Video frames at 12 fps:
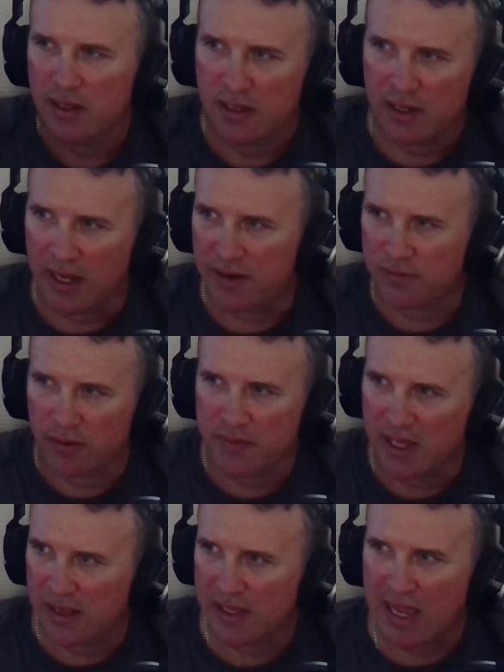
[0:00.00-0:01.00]
it from the
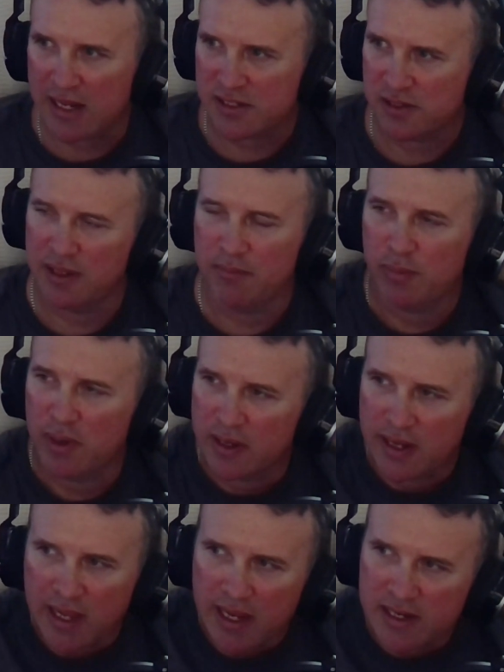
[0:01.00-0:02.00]
Elgato, then plug
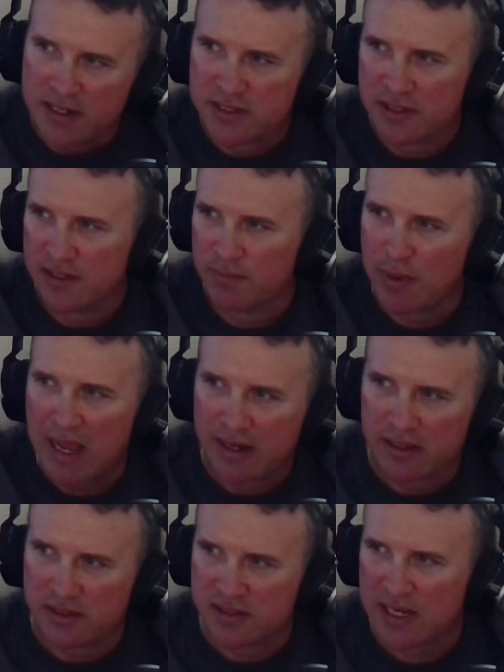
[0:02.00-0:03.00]
it into the back
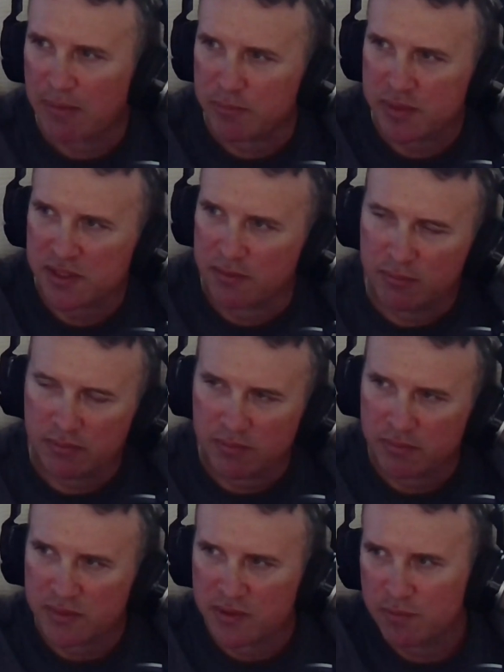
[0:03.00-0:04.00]
of the Samsung
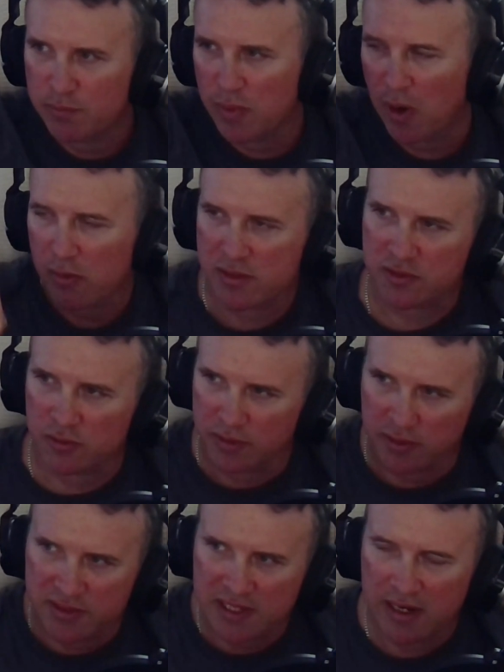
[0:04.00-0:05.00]
box or
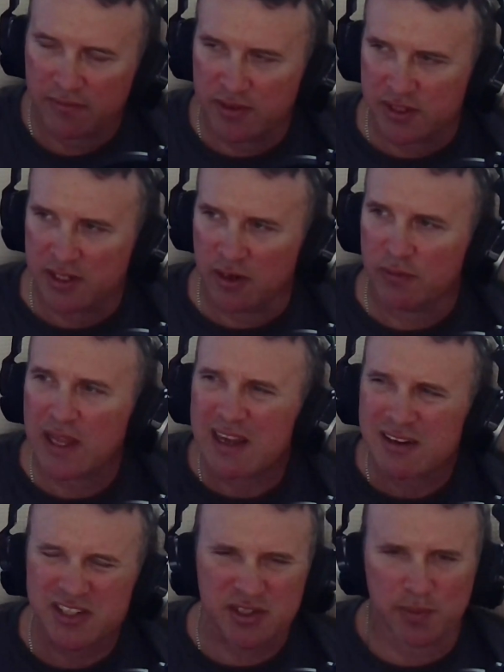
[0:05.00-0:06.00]
your television. You know,
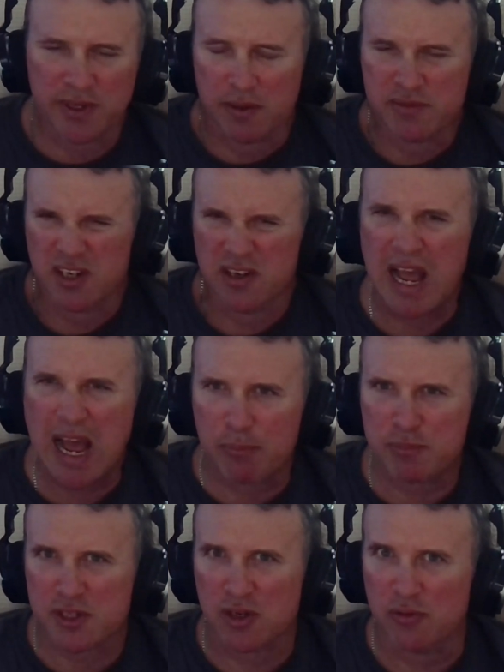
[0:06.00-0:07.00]
that just becomes an
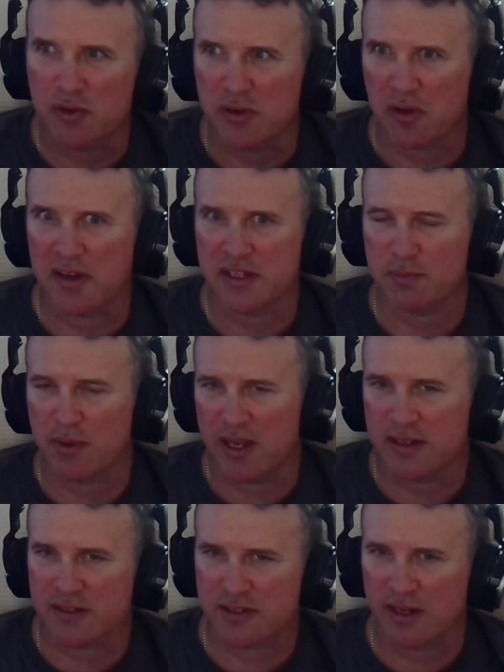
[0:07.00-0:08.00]
absolute nightmare,
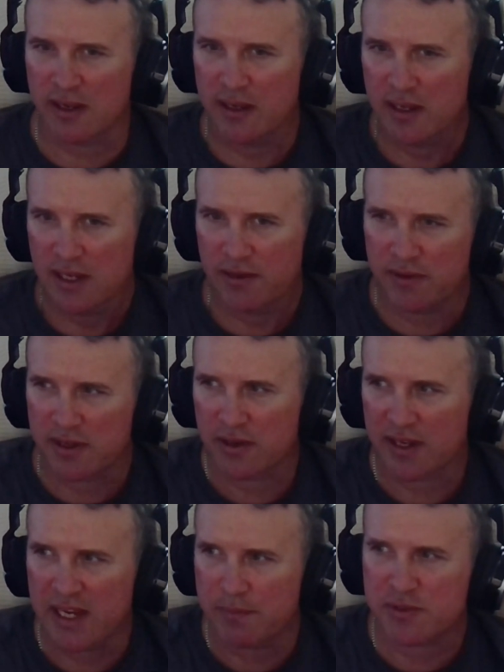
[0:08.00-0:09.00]
doesn't it? You've got to
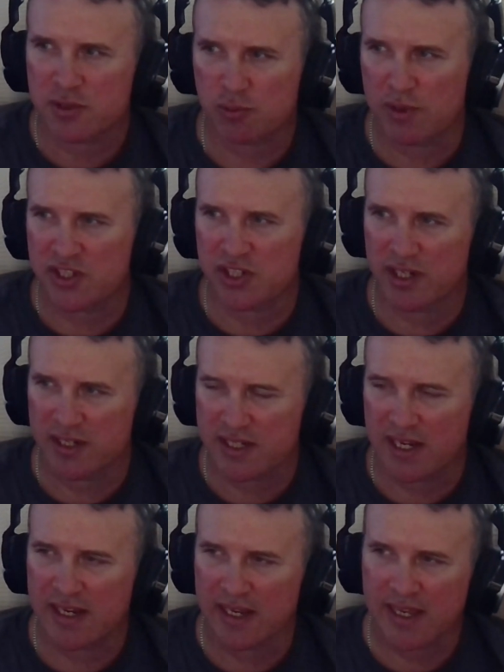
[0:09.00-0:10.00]
keep switching and
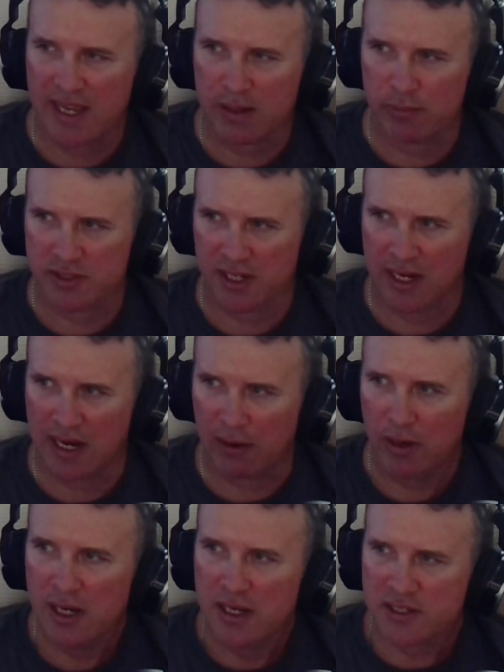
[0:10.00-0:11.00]
taking cables in and
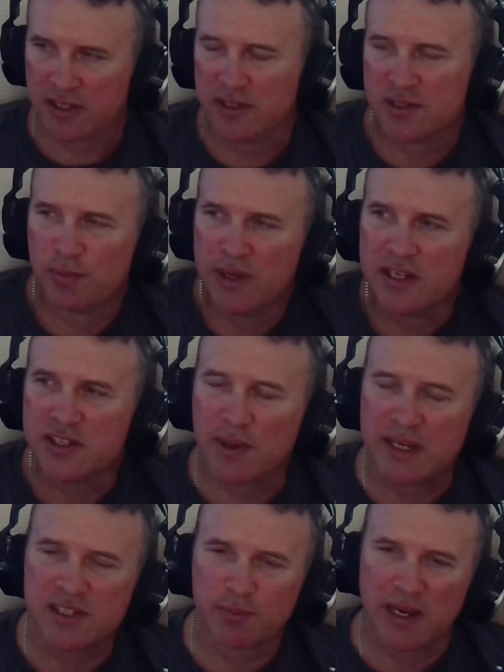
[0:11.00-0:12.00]
out. So the splitter
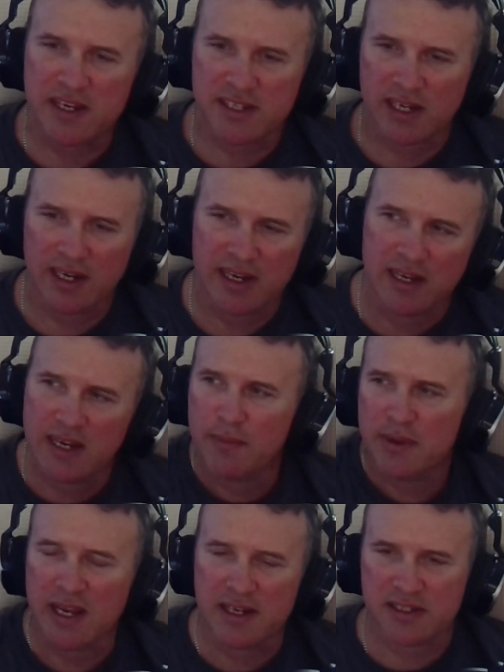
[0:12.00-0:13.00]
just basically
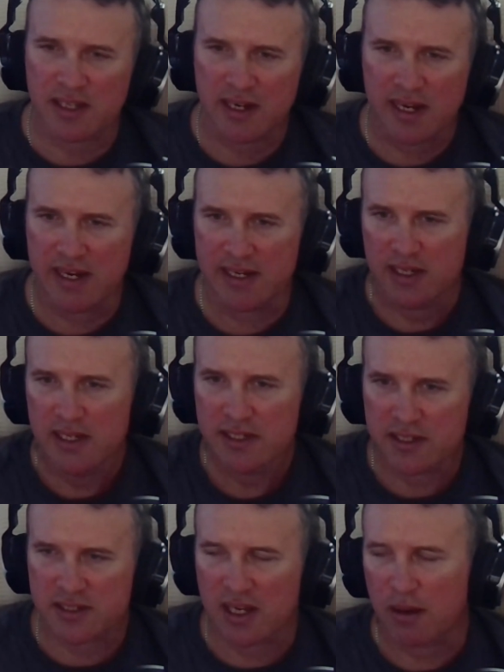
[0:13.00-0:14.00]
eliminates the need
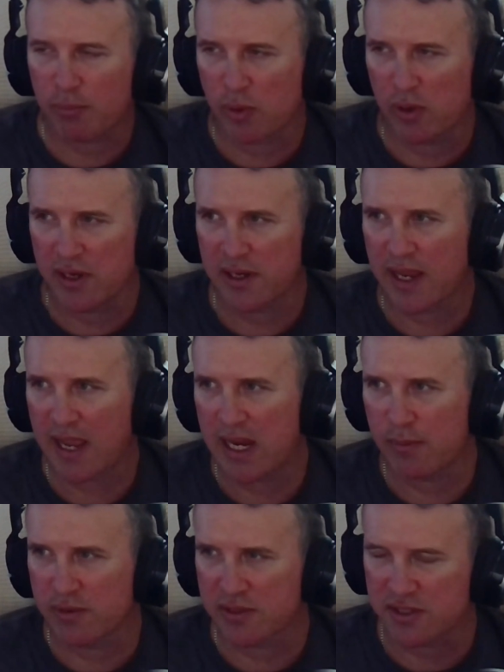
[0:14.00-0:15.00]
to start pulling
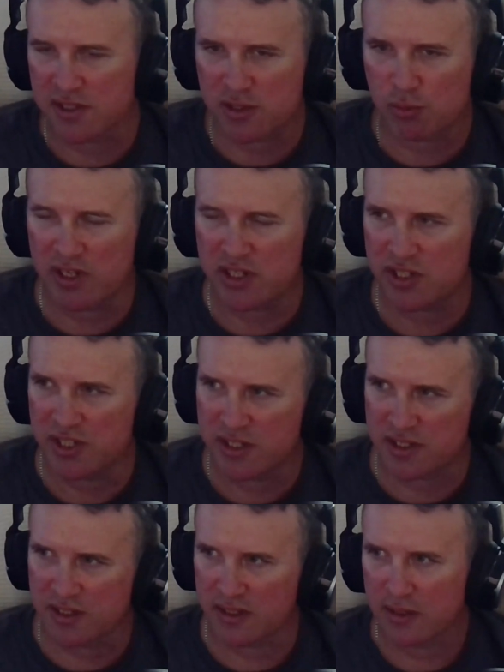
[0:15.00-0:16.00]
cables and
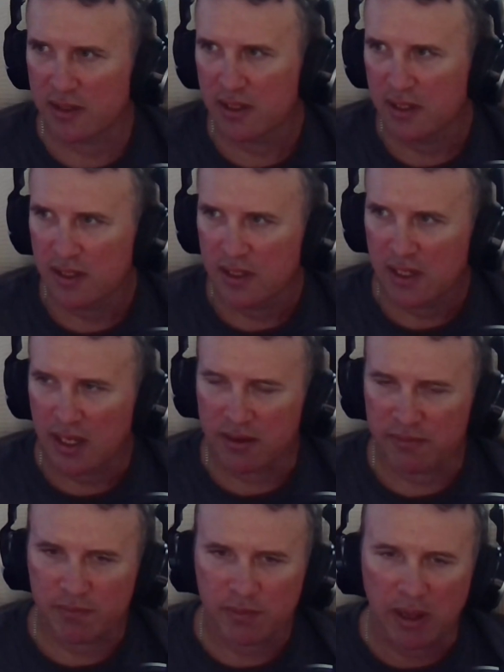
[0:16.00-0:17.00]
switches and
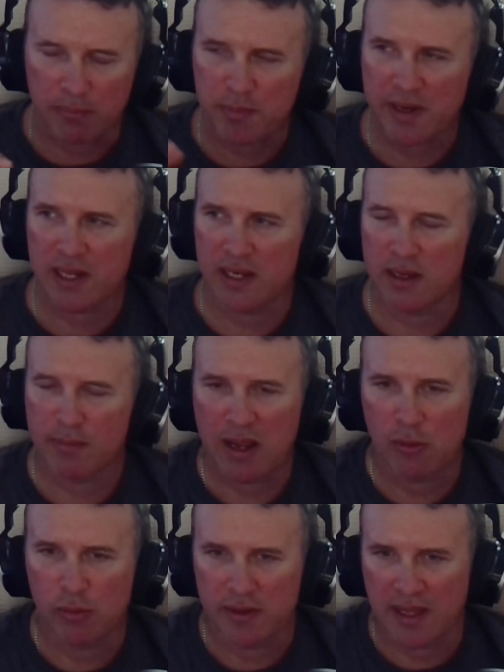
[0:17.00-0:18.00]
piddling
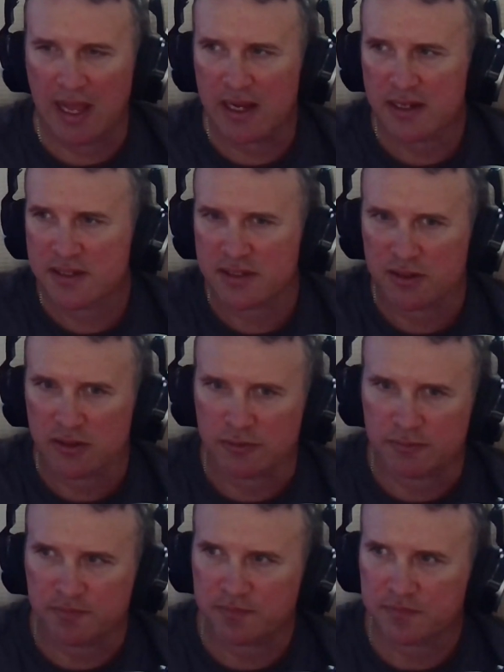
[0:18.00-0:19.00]
about with that. So
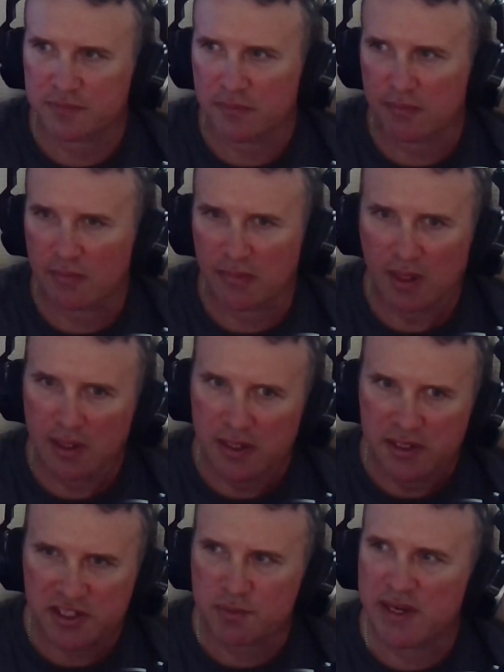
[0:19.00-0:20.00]

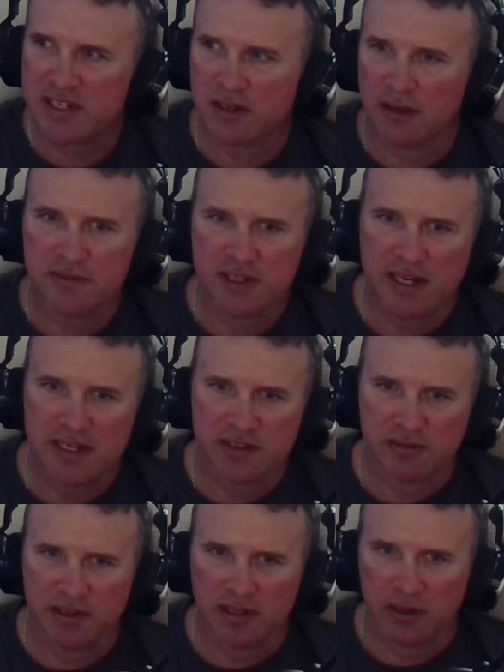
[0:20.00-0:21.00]
just makes life
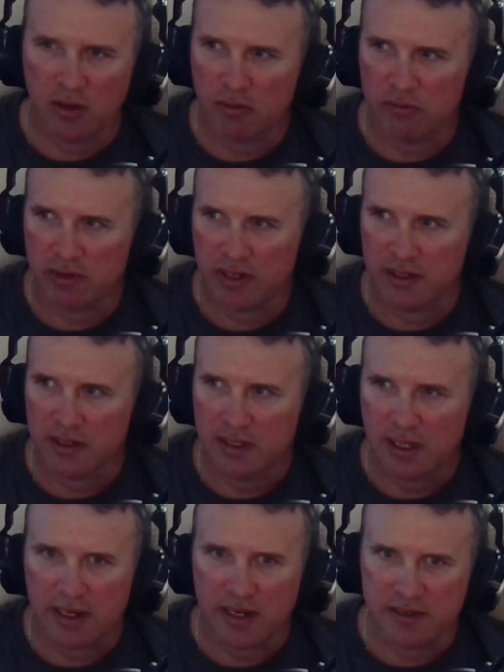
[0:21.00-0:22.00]
easier in the long run.
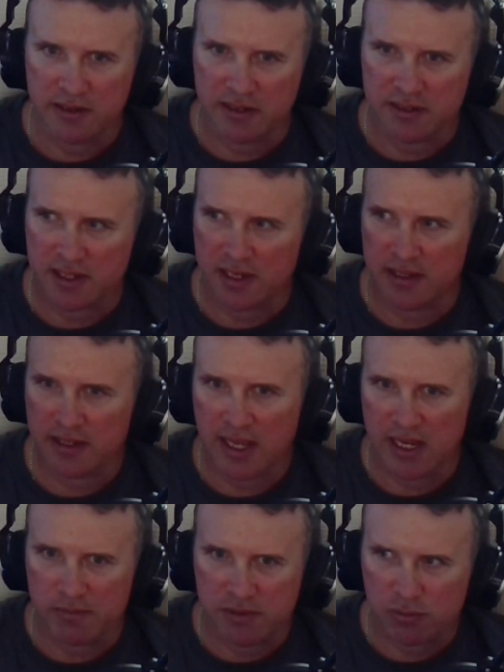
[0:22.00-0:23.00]
And there you can say the
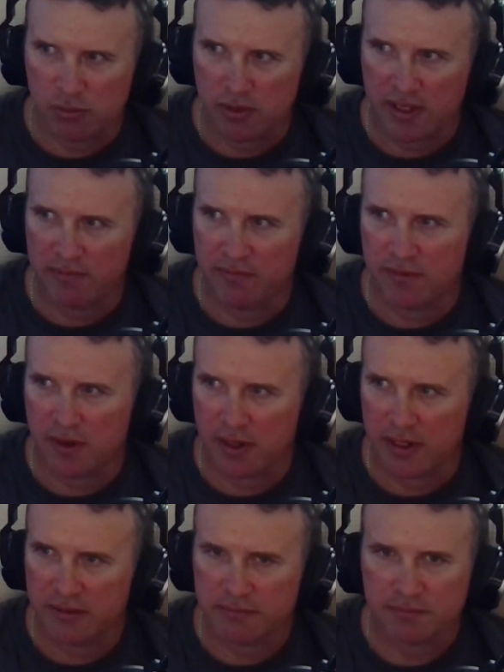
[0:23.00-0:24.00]
game's working
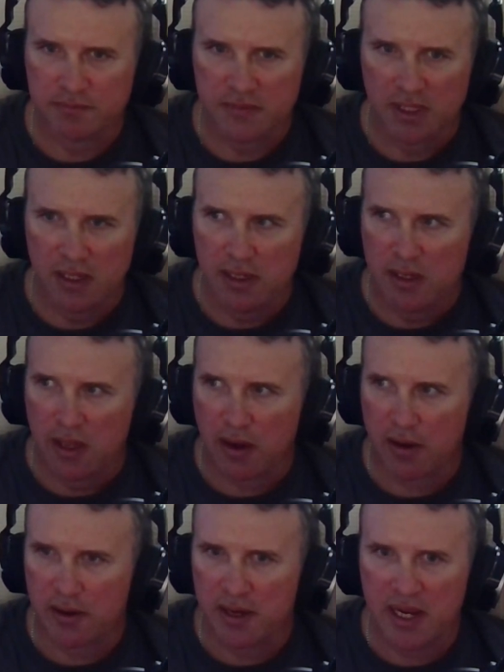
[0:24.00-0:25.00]
fine,
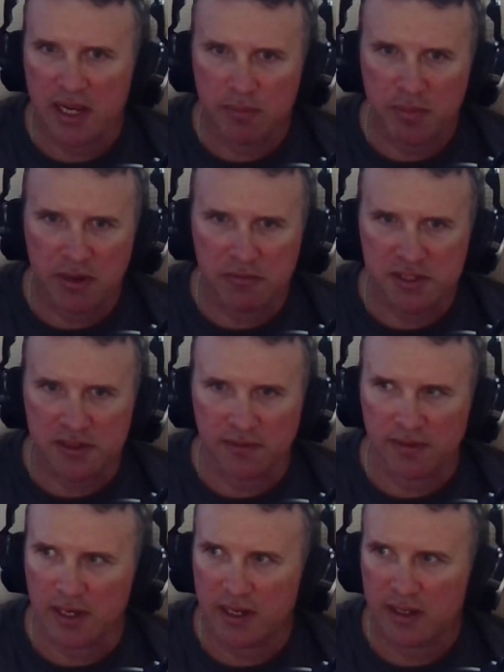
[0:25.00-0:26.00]
running
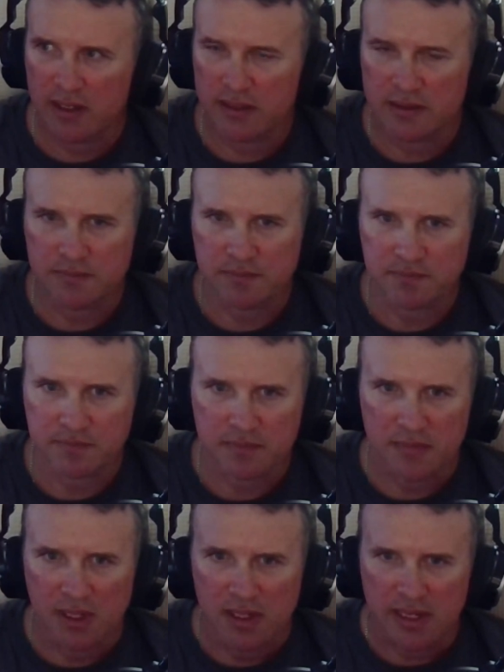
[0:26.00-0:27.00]
beautifully.
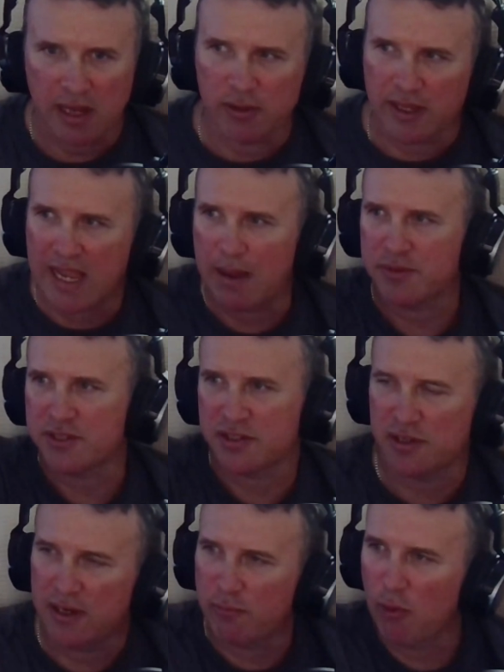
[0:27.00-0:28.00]
Now the capture,
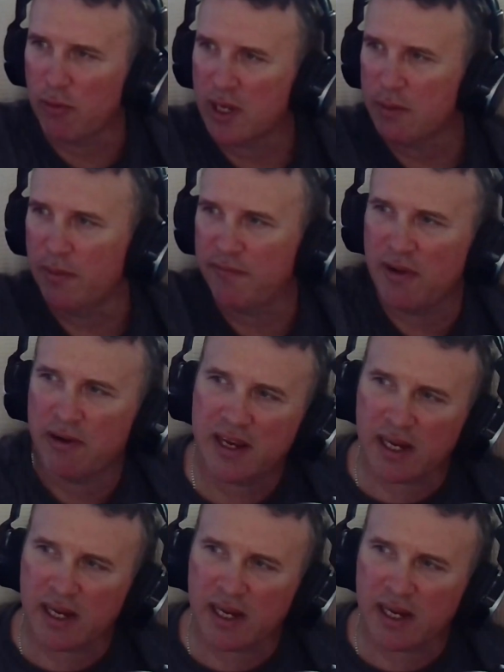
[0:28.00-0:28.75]
so it won't come up very